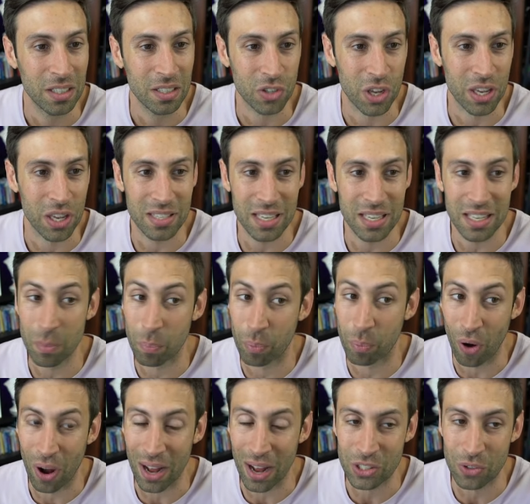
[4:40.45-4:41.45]
So you can see the
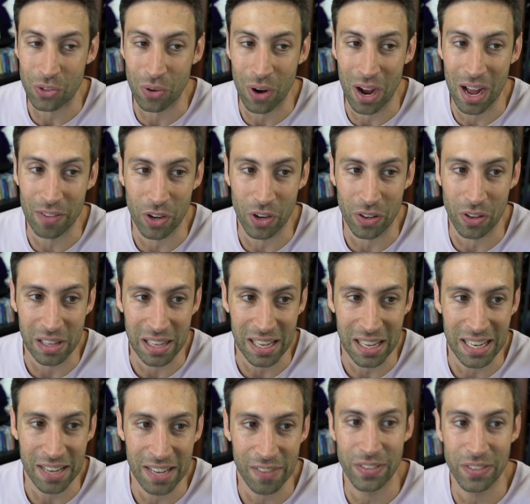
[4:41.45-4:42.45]
price graph on the
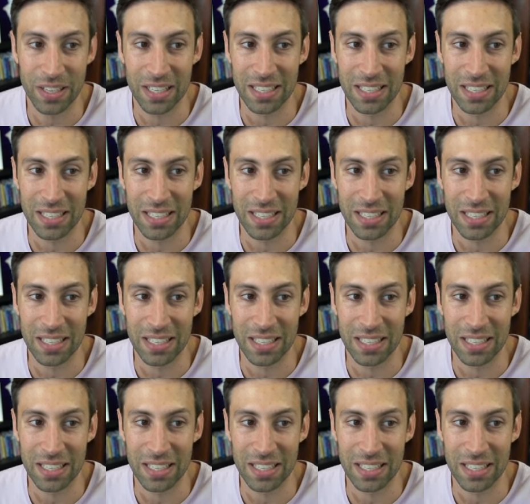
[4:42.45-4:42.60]
left.